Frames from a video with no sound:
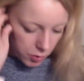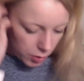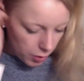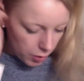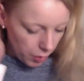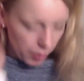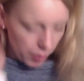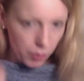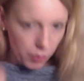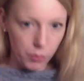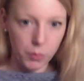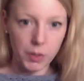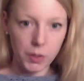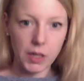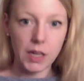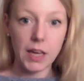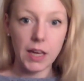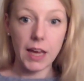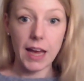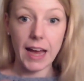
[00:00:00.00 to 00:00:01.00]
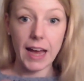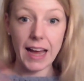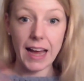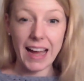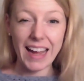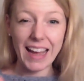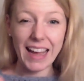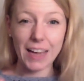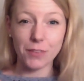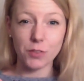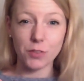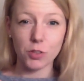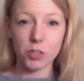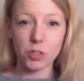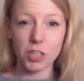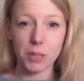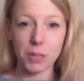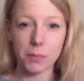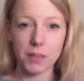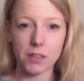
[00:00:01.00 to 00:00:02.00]
Although I have to
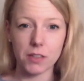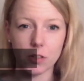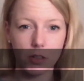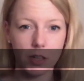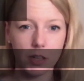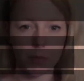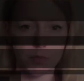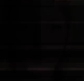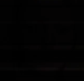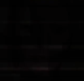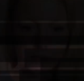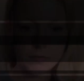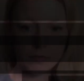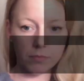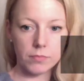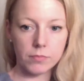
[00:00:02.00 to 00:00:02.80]
check my dog, I'm sorry.